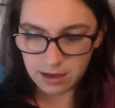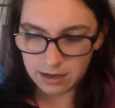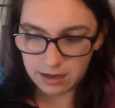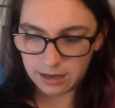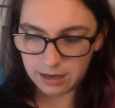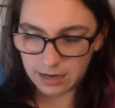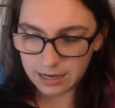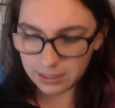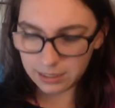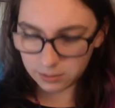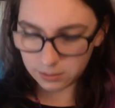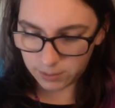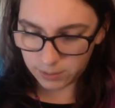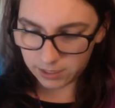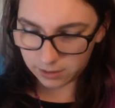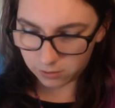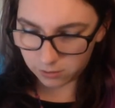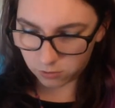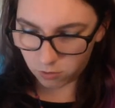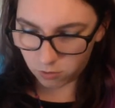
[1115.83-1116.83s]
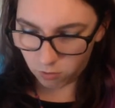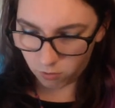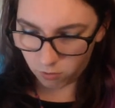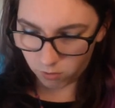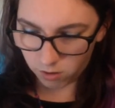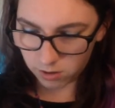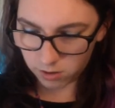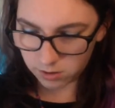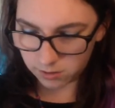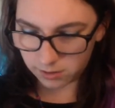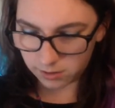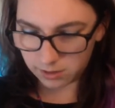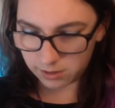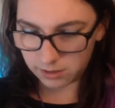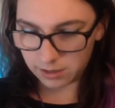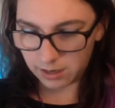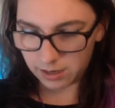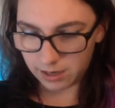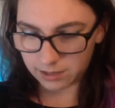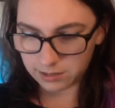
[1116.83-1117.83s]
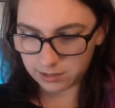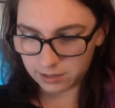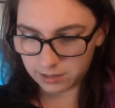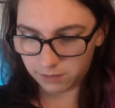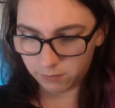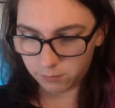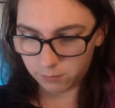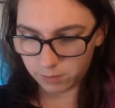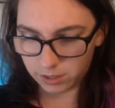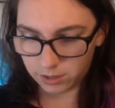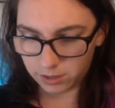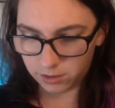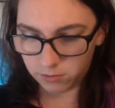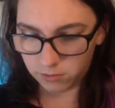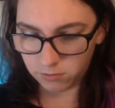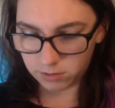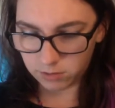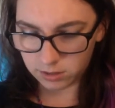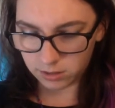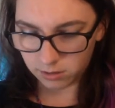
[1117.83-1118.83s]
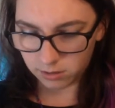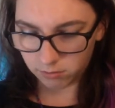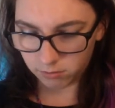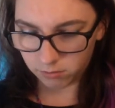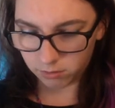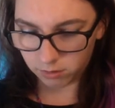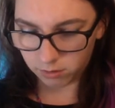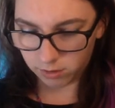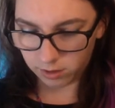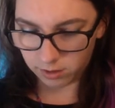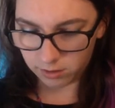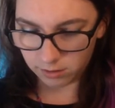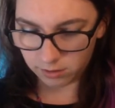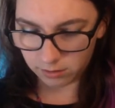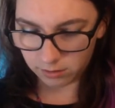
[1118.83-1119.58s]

light pink cord that hasn't even been used, I don't think.